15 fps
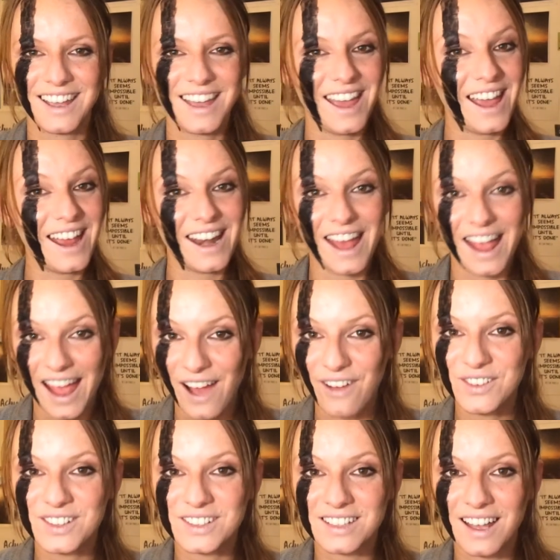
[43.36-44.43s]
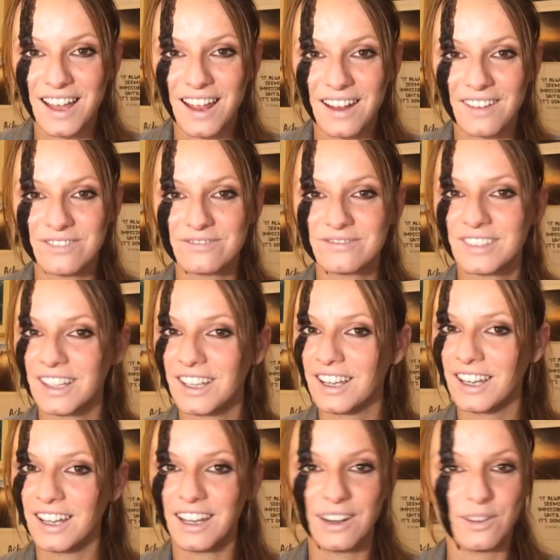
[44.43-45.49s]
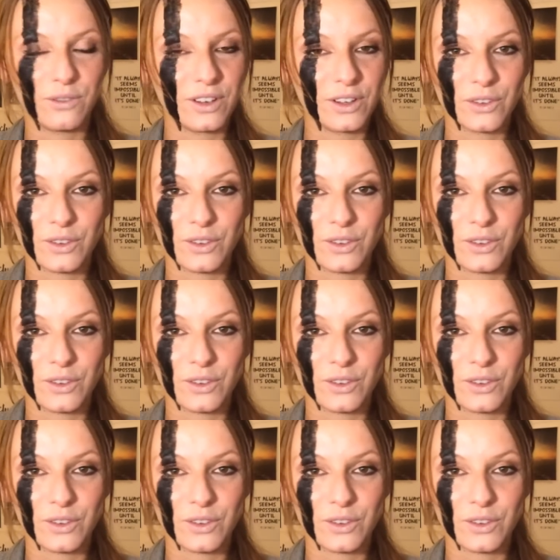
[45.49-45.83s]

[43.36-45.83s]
And I have to say, it feels